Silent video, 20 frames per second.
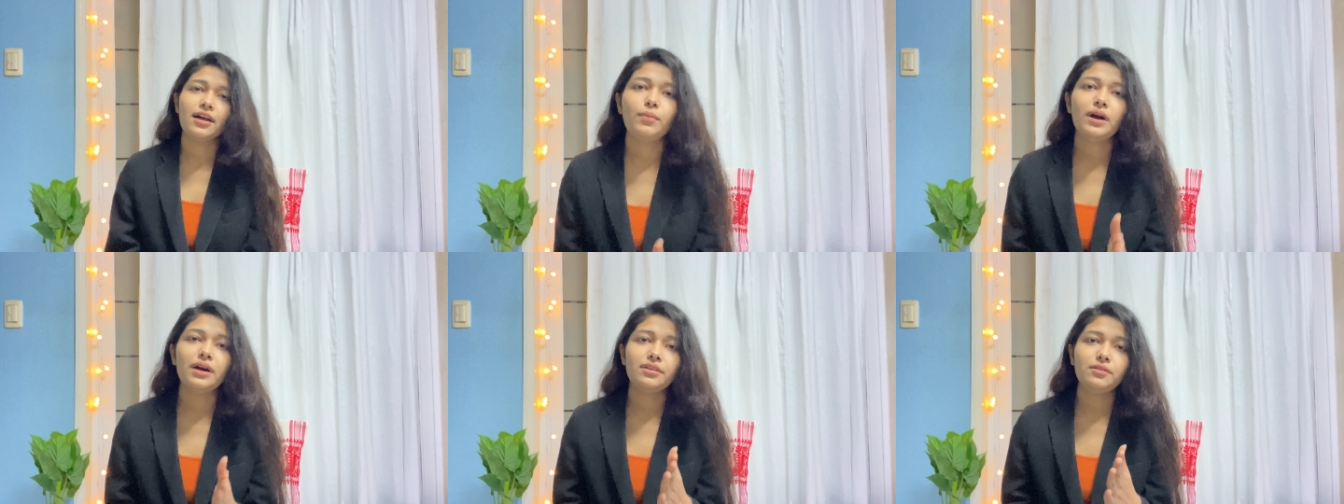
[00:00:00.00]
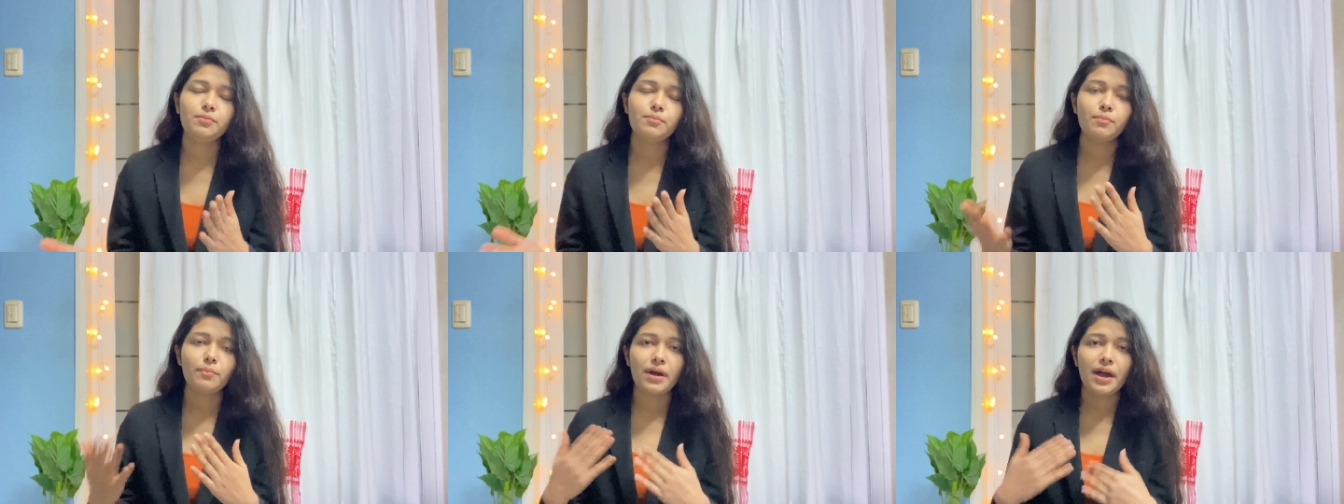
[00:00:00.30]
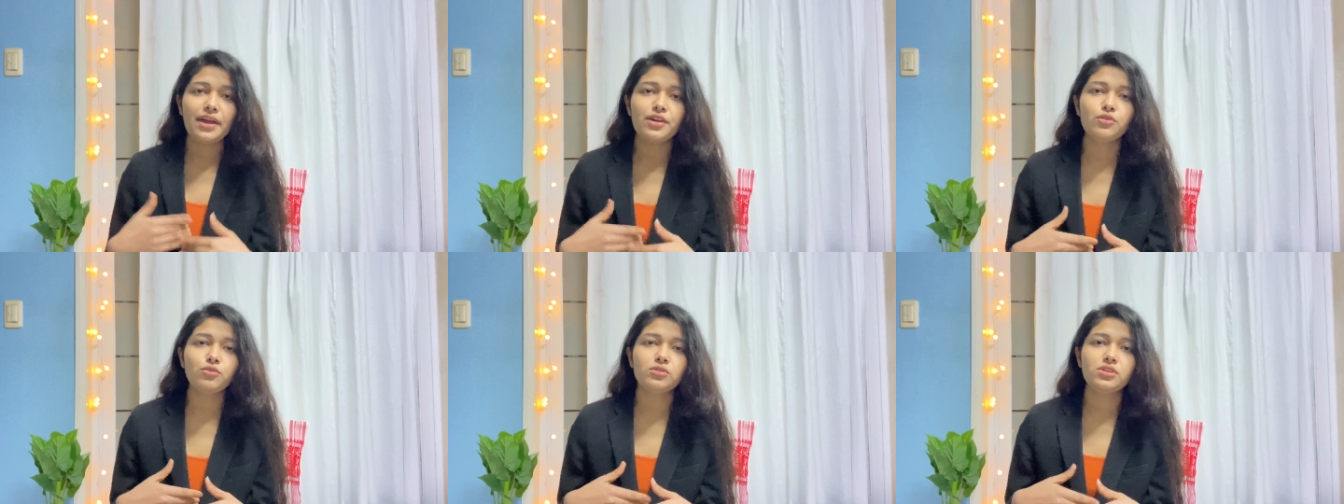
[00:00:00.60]
but
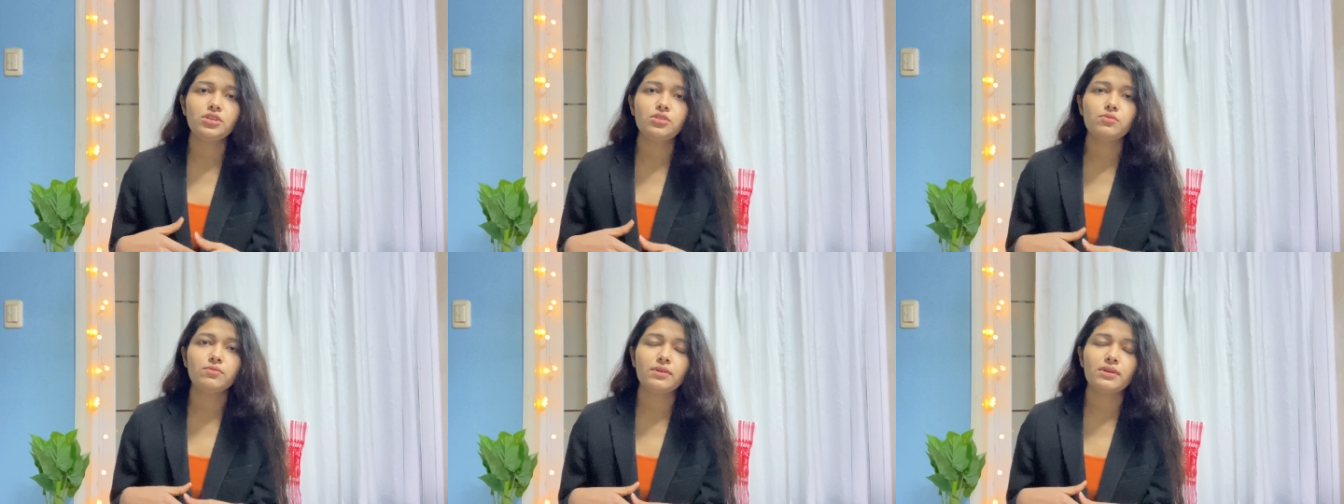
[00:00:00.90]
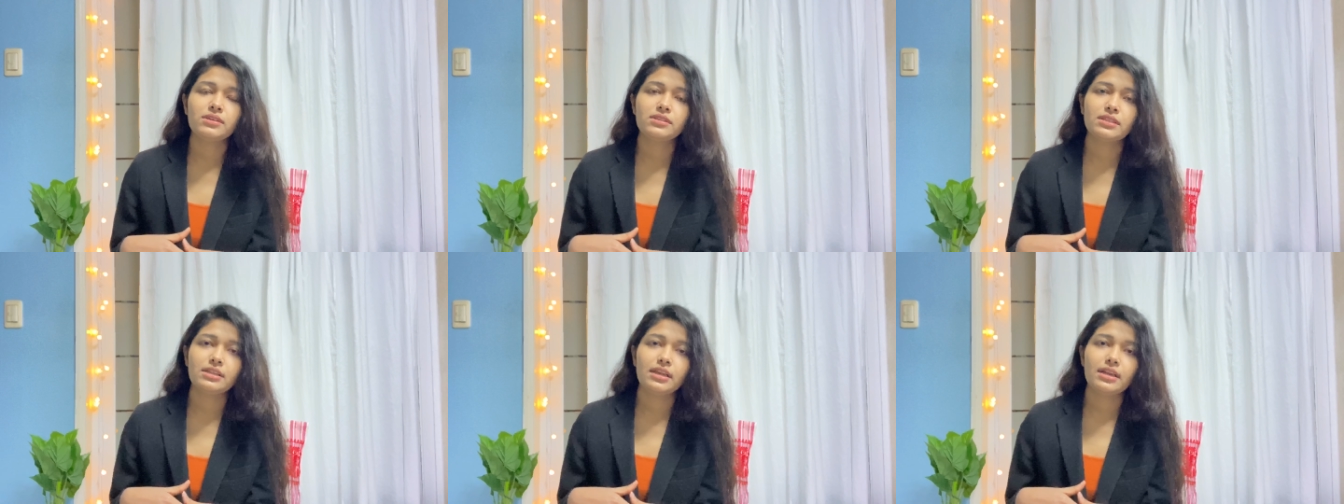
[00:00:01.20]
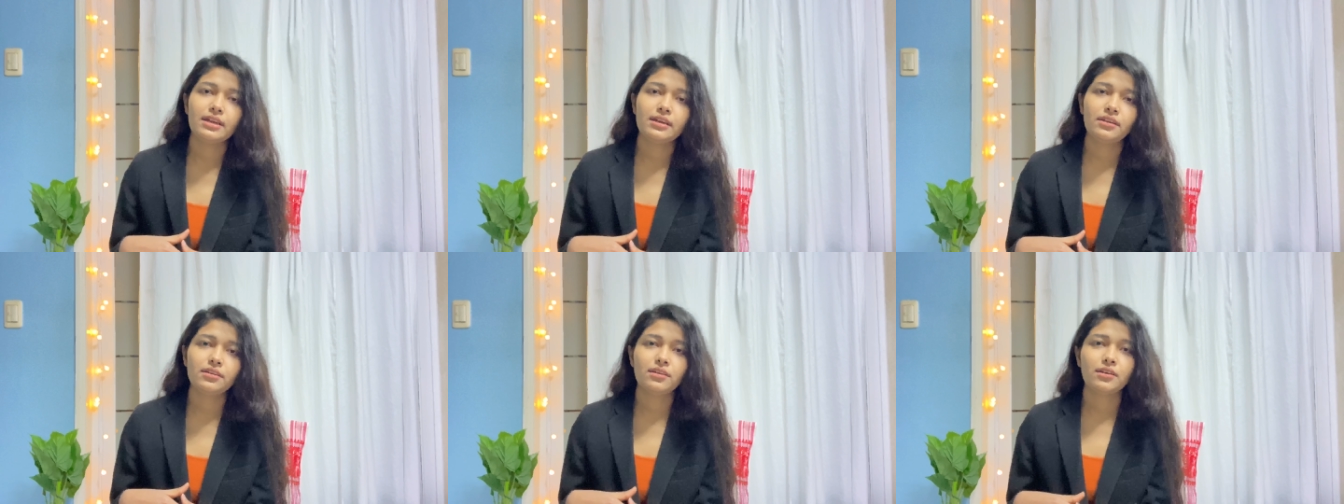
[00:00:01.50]
my routine was
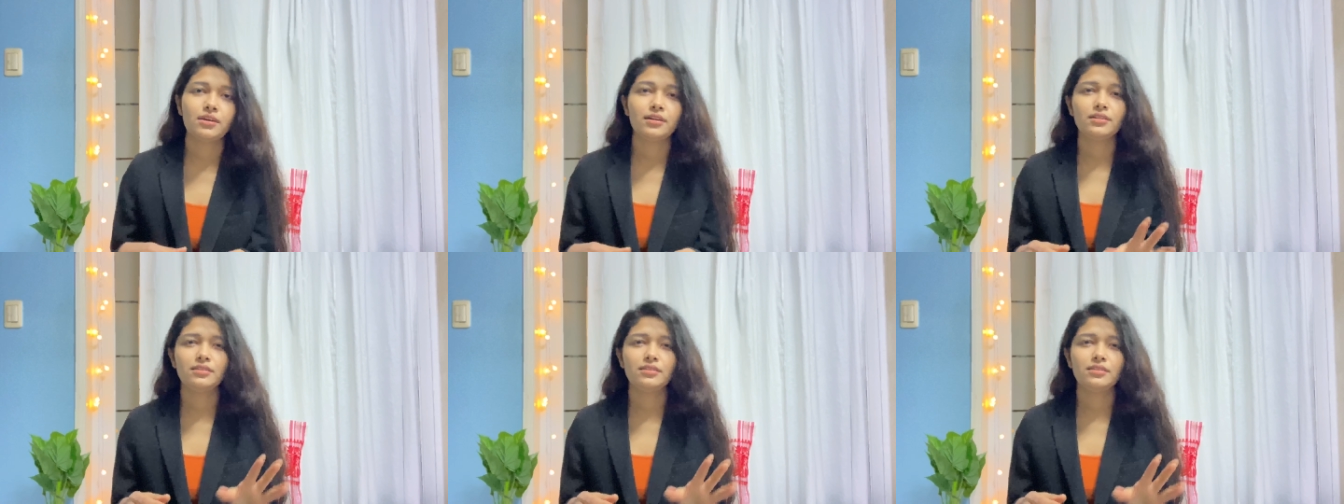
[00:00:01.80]
like